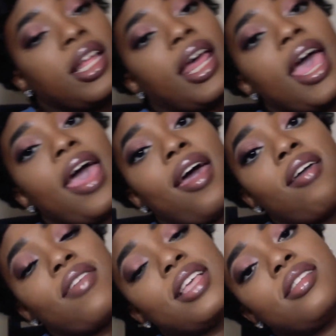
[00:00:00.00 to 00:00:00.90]
I
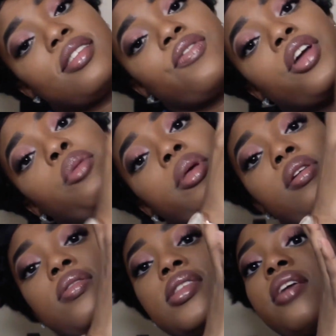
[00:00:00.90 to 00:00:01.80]
have is this
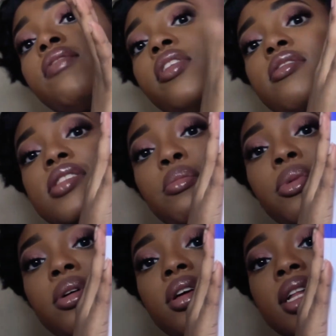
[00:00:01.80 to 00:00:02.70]
Fundamentals of Nursing
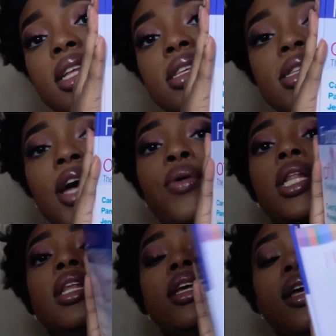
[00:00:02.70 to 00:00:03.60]
book. This is how it
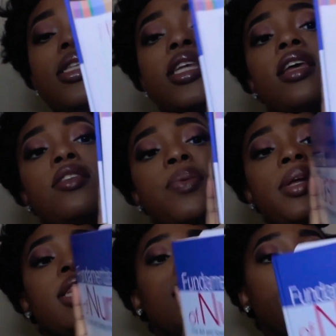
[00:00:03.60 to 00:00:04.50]
looks. It is pretty
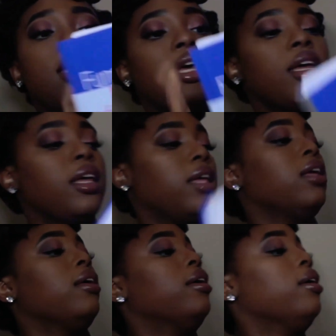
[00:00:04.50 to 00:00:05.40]
thick.
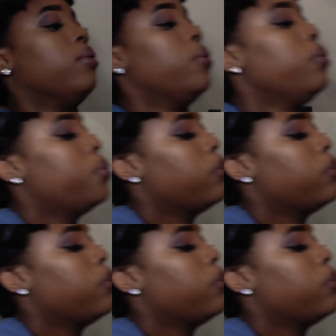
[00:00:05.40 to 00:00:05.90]
Whew.